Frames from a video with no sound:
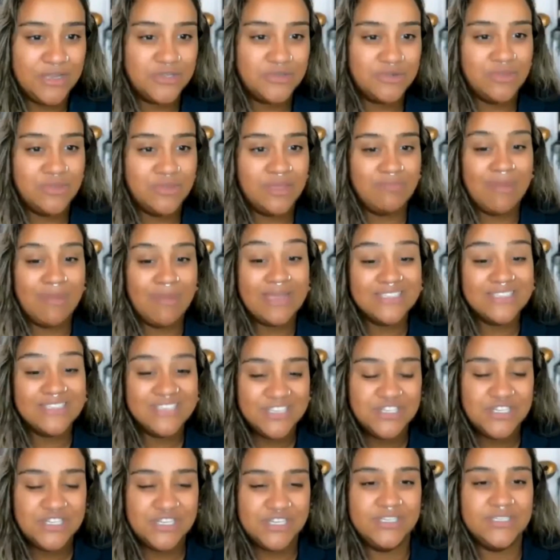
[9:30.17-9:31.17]
sure the
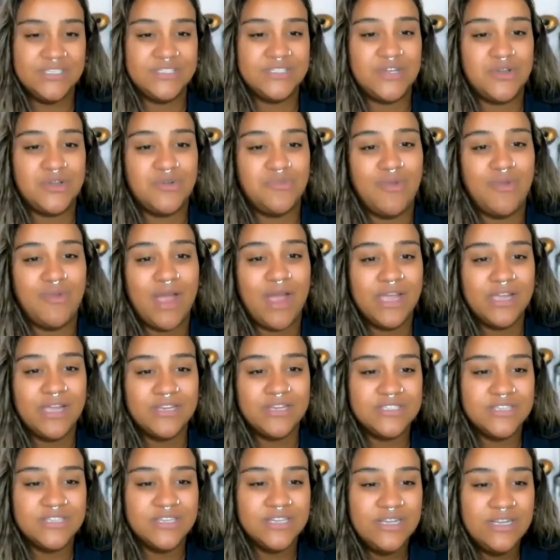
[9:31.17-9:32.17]
message is
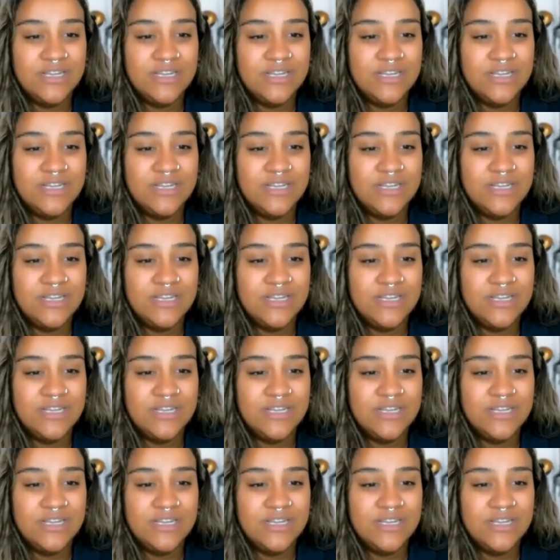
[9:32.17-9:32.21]
correct.